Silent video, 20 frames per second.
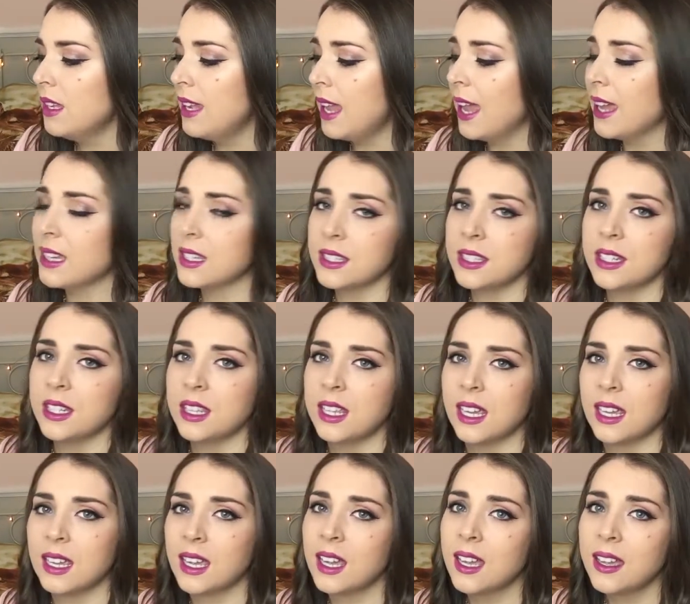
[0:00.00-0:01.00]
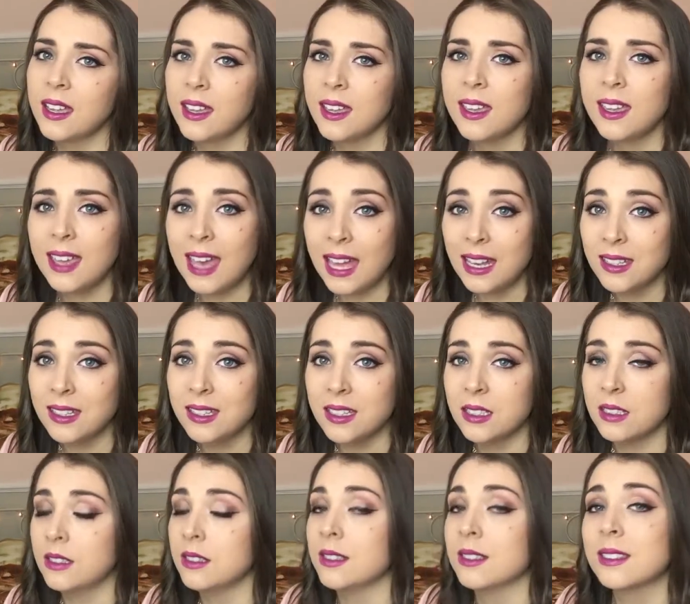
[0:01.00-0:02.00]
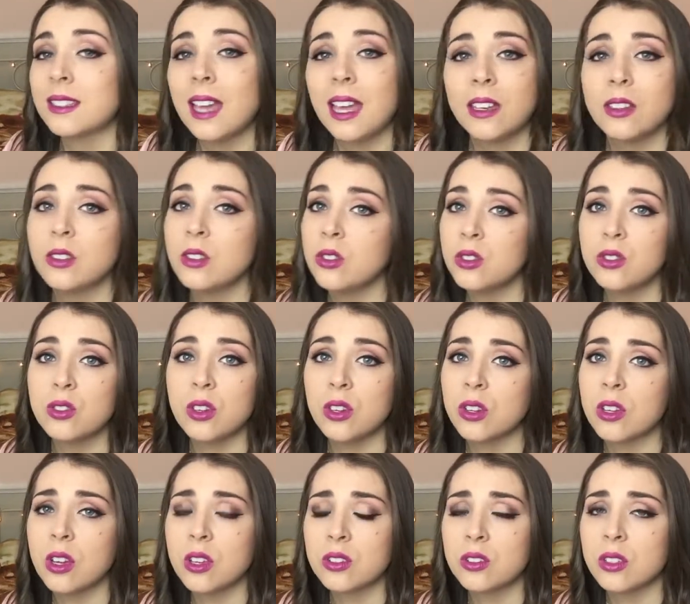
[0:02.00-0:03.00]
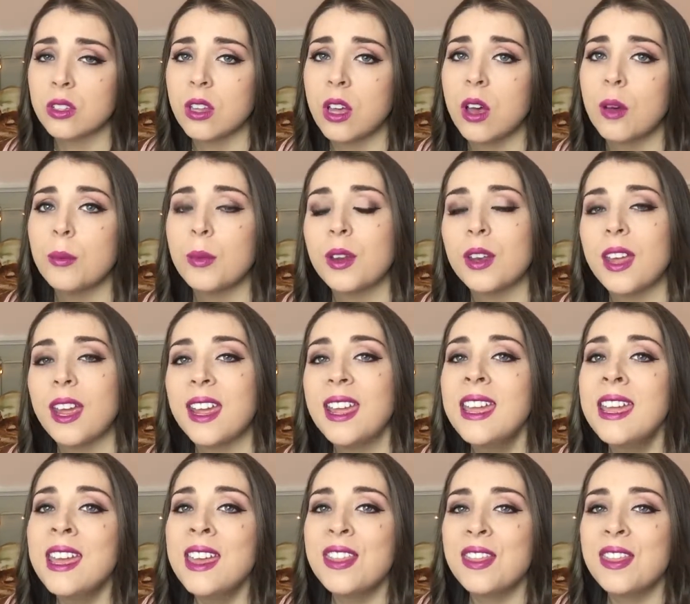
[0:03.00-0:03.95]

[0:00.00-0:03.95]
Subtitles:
Next thing, candles. Candles don't cost a lot of money.